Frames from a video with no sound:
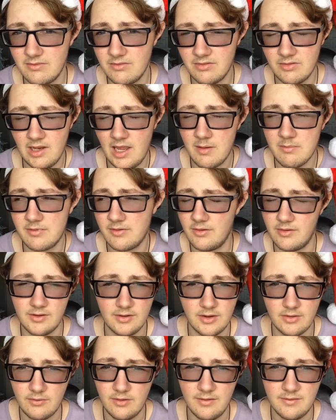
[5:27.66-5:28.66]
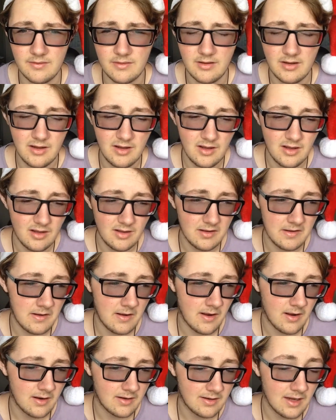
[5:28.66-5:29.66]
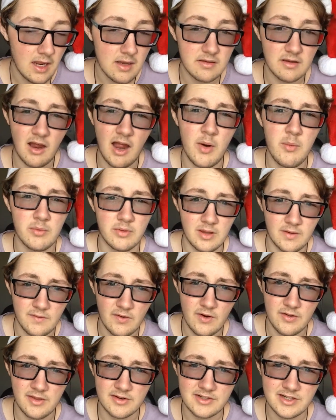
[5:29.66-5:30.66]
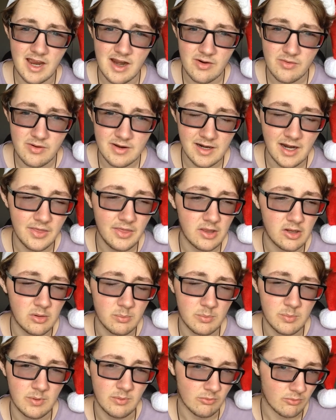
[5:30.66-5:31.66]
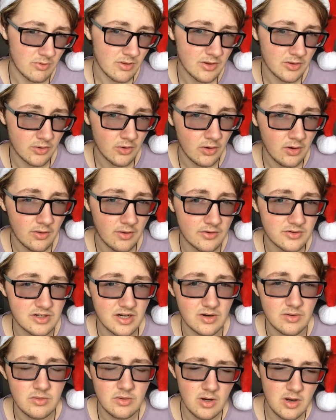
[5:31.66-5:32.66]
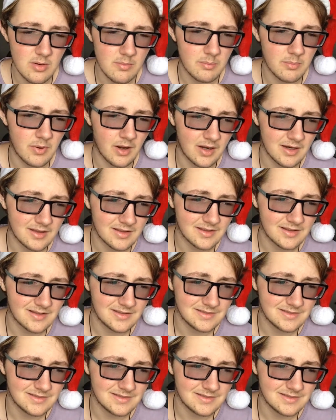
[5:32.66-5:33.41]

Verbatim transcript: Absolutely no reason. Yes, I would love it on the channel, and I think it would be really good on the channel, but